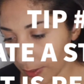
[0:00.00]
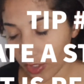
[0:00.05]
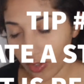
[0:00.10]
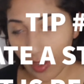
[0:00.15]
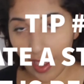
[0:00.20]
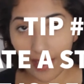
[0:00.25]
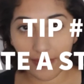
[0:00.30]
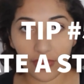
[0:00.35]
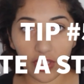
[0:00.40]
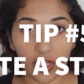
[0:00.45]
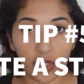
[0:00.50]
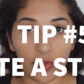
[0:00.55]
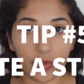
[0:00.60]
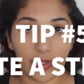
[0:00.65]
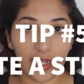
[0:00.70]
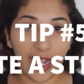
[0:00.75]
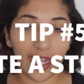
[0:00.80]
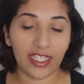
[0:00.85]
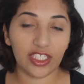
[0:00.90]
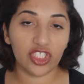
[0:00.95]
you have to
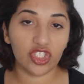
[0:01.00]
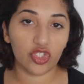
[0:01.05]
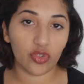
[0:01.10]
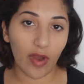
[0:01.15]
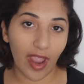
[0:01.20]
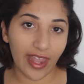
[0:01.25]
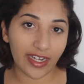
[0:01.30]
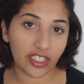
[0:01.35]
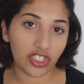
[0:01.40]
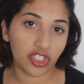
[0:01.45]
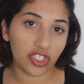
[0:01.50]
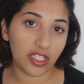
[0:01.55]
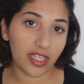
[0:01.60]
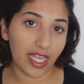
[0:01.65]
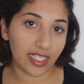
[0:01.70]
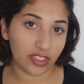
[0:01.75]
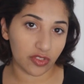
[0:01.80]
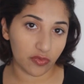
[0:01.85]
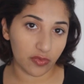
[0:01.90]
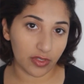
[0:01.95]
create a strategy
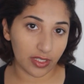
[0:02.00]
that's